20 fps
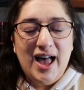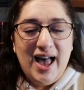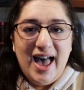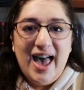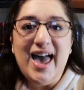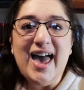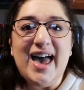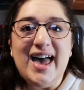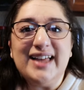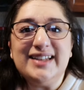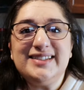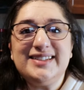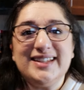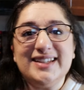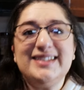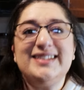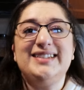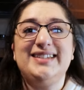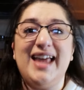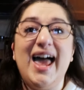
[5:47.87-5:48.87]
And
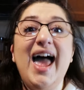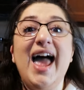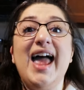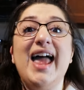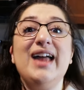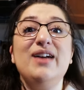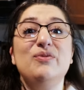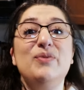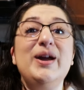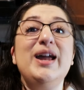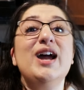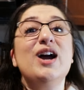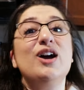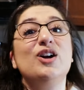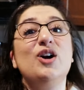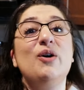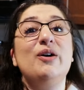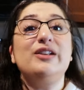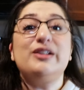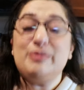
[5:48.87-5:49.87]
today we
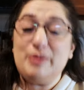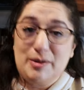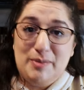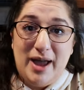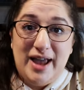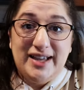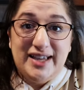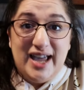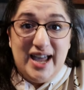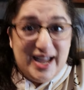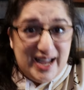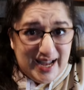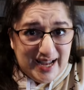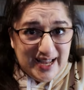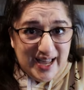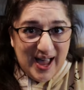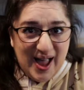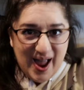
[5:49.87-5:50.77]
are going to be making